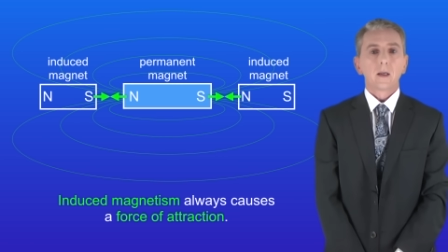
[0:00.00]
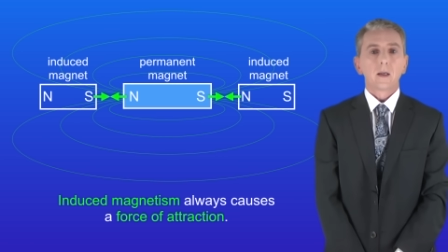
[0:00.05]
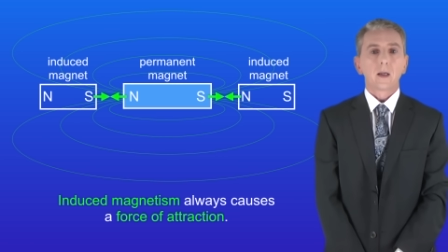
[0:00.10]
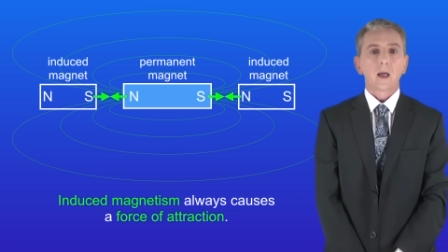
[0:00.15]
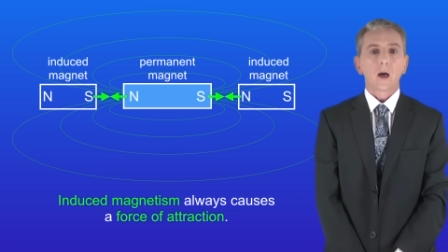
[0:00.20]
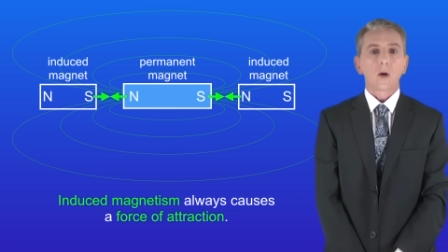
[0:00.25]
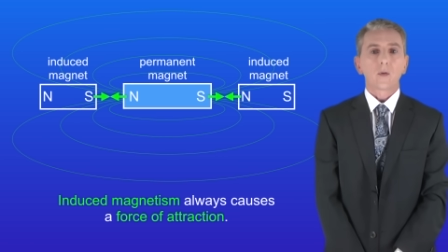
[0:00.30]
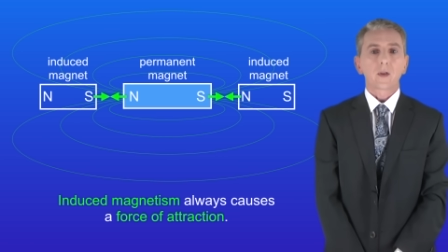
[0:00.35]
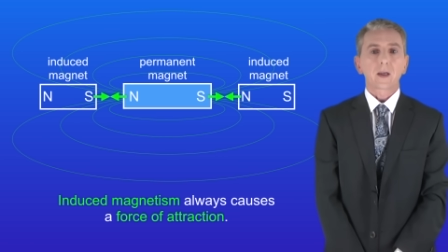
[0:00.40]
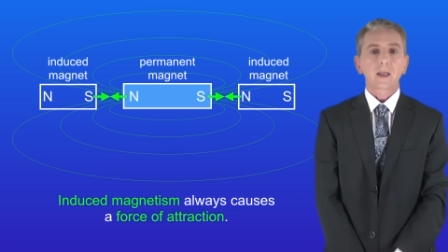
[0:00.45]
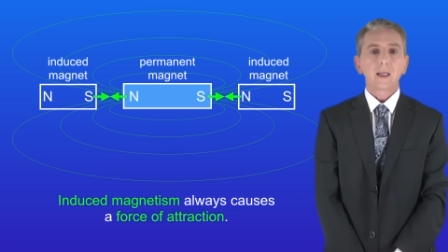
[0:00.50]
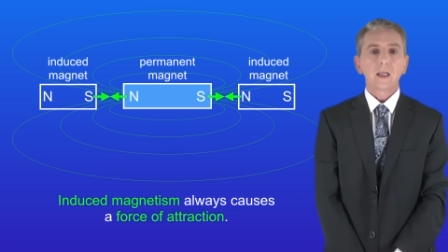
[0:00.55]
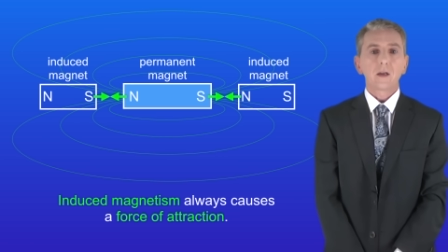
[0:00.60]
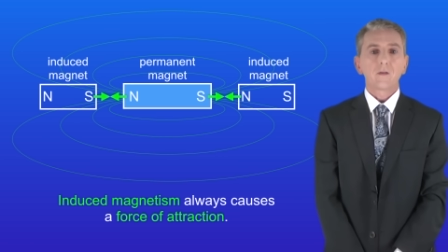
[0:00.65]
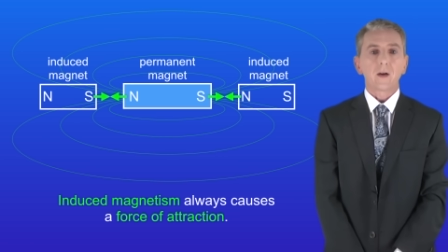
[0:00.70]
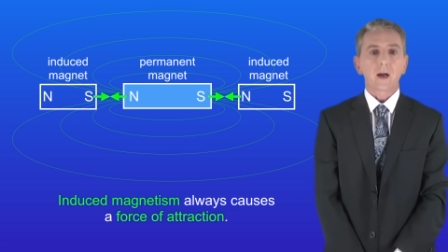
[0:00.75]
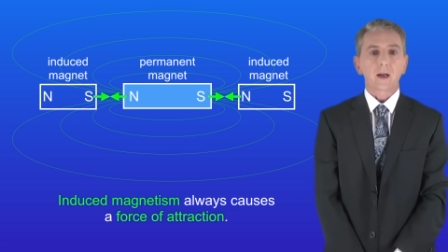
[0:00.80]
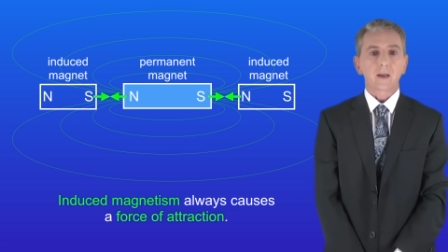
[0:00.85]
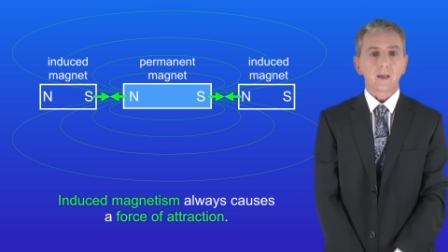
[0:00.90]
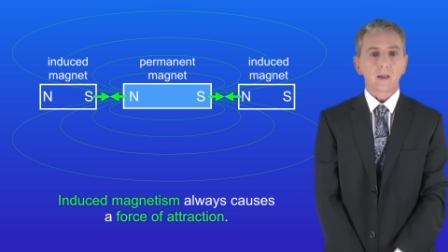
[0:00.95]
Now the key
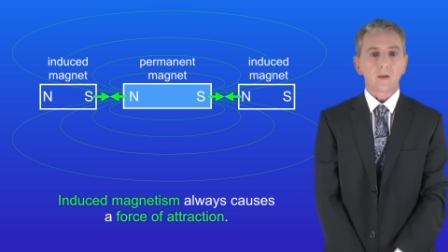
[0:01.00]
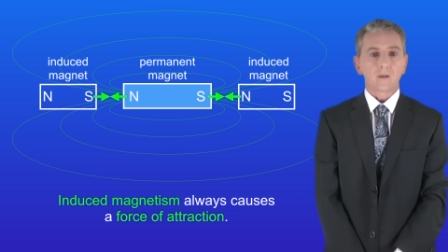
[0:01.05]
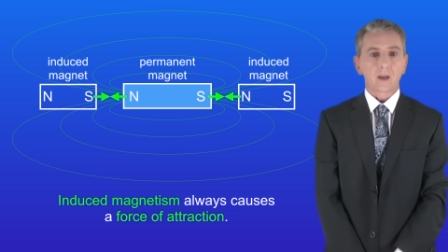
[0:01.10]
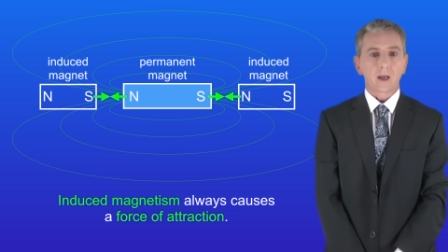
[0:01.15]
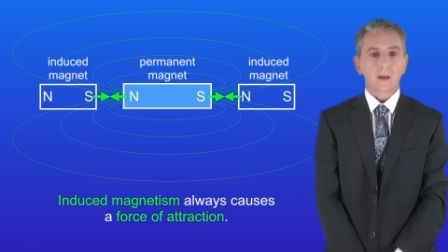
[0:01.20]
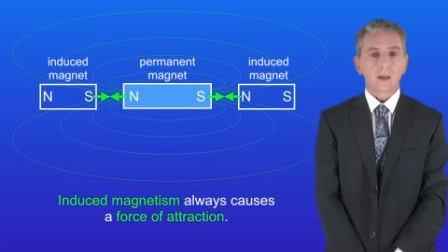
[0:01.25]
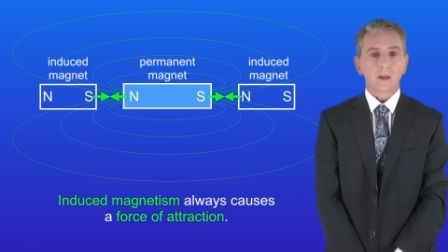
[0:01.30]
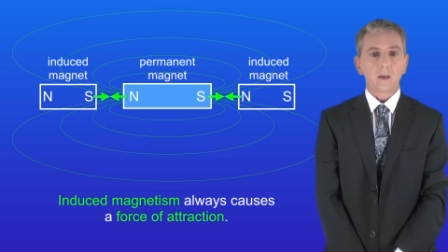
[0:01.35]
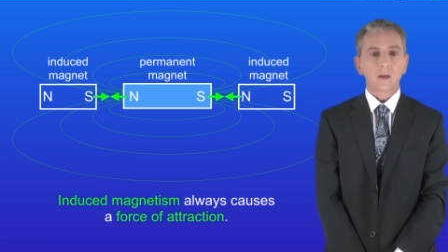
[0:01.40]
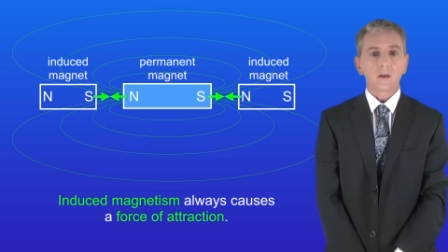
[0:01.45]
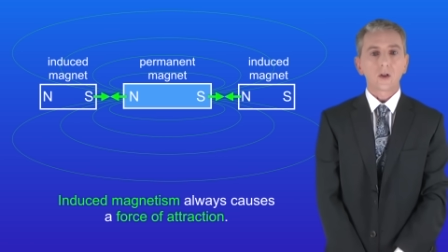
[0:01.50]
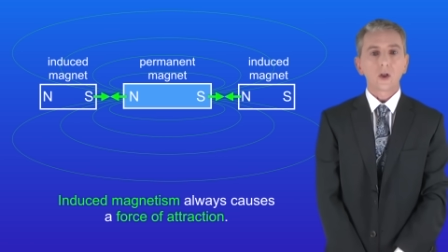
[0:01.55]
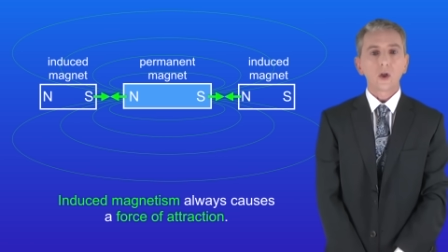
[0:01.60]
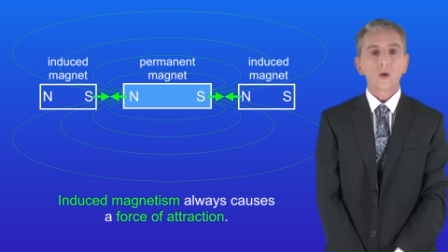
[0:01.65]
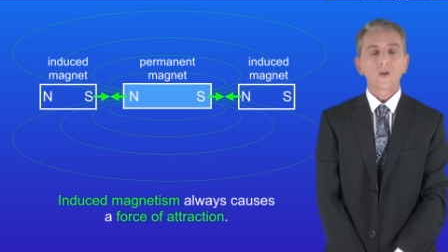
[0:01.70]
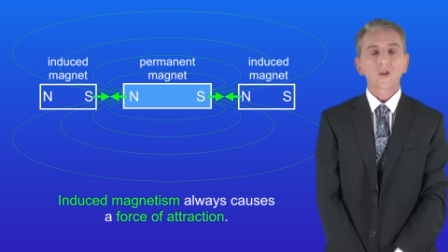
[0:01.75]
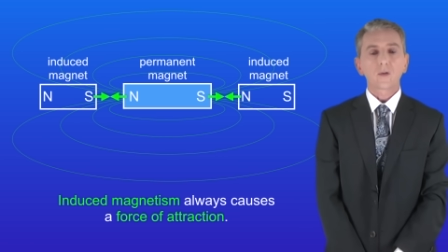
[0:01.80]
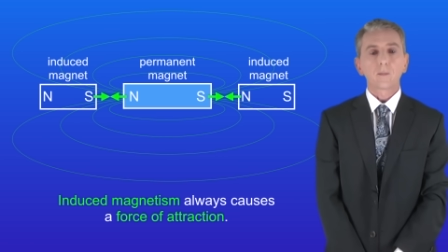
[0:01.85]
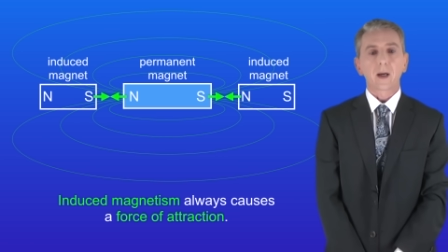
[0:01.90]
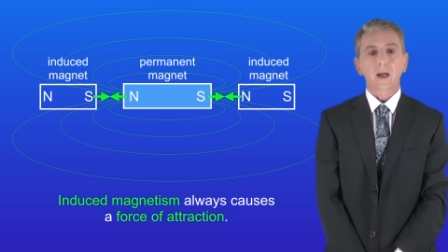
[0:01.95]
factor is that
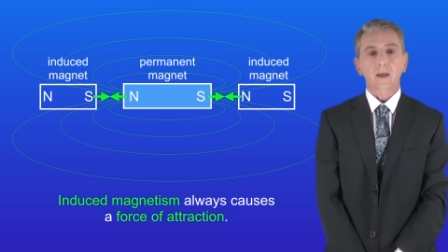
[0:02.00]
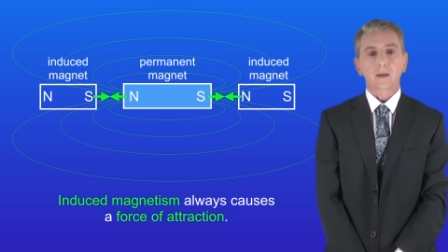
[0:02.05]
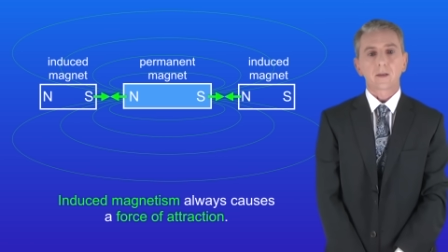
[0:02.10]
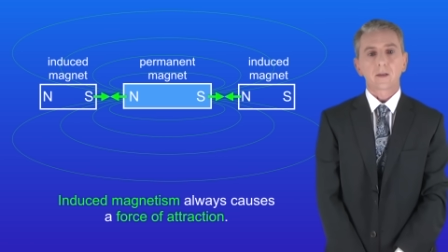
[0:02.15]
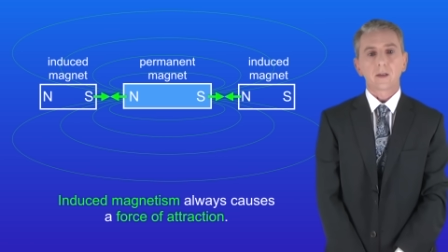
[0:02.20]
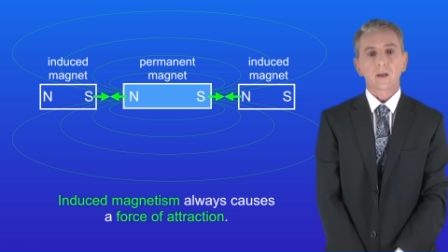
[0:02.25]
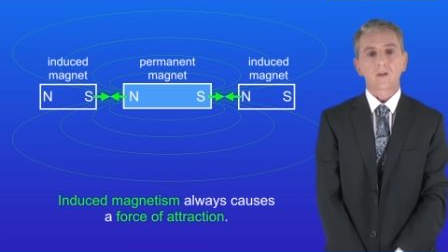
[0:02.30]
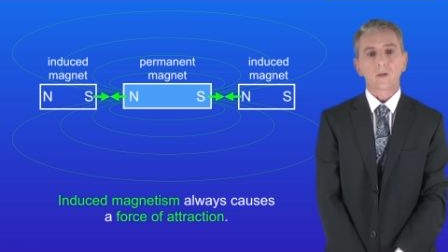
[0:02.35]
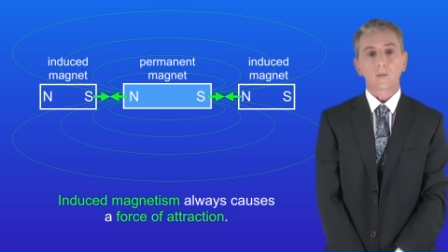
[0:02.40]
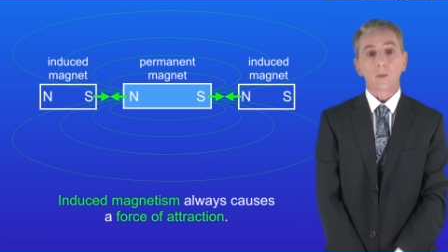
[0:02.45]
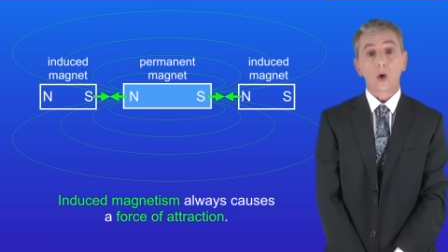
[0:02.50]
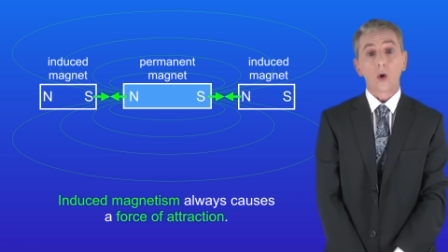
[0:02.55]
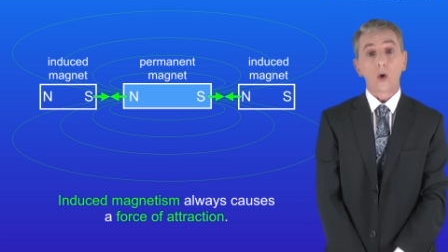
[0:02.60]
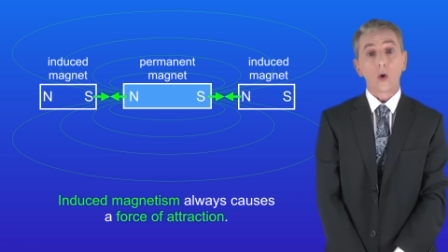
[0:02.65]
induced magnetism